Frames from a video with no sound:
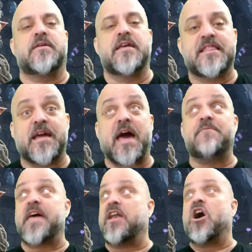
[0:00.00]
They have
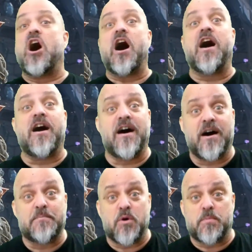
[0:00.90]
that
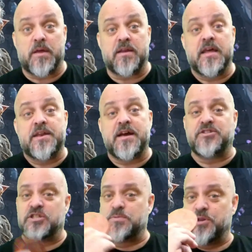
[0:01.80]
aha moment, not
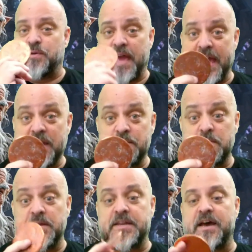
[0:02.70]
just when you hand them the
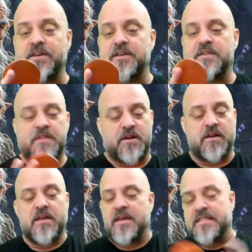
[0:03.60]
medallion and
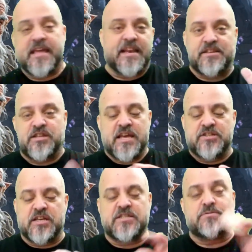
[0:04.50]
you get a
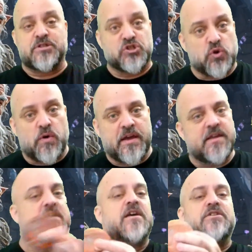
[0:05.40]
chance to enjoy
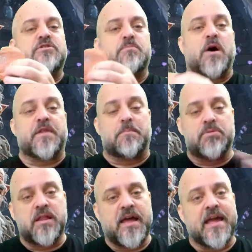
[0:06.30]
it while they're
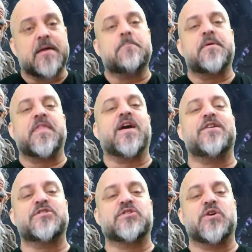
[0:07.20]
playing, but they
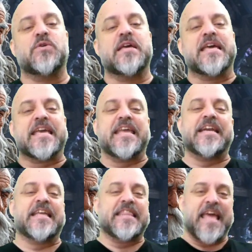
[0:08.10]
also get it
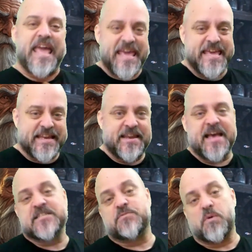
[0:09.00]
at the end
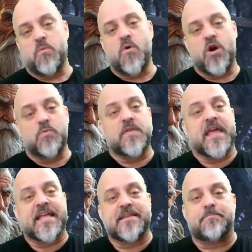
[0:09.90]
as a reward when they
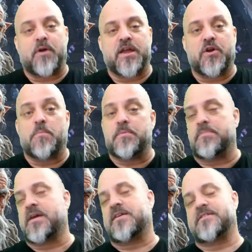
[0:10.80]
get to break it open,
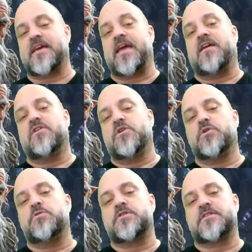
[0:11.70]
because hey,
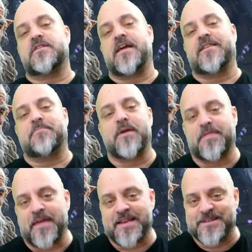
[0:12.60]
who doesn't like to break
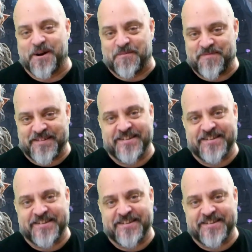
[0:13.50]
things open?